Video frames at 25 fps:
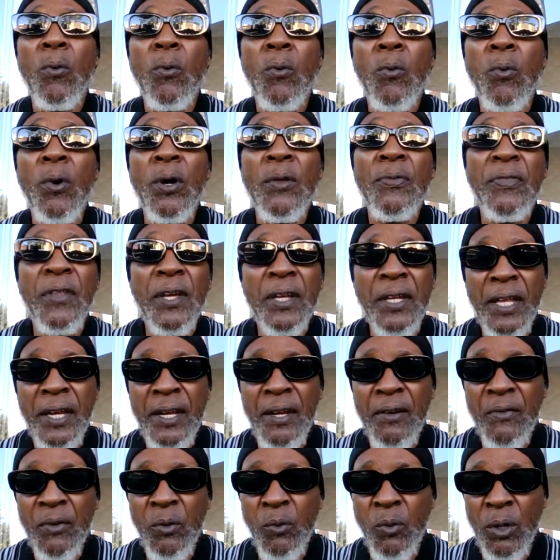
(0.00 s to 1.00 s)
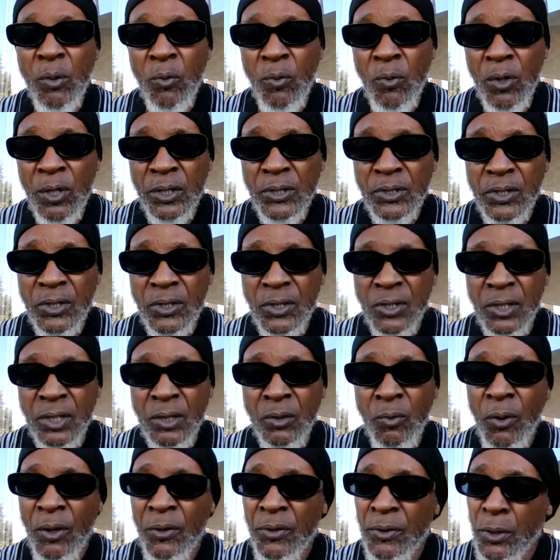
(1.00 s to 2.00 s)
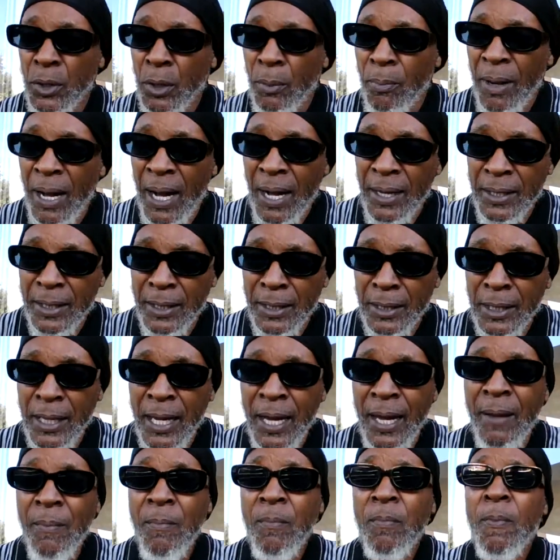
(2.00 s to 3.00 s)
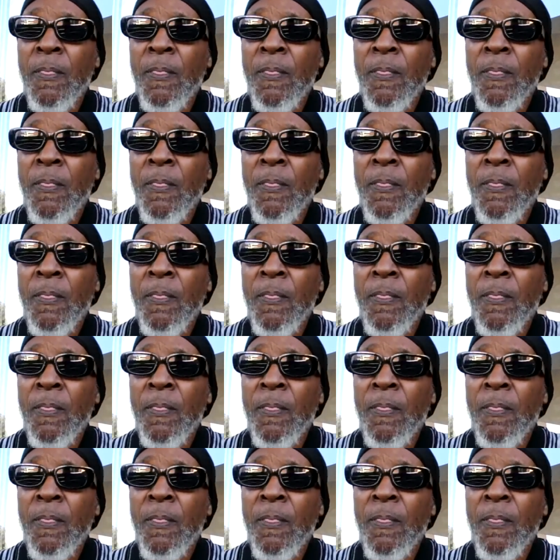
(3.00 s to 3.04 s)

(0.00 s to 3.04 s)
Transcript: one thing that everyone wants to see, whether you're about it or not,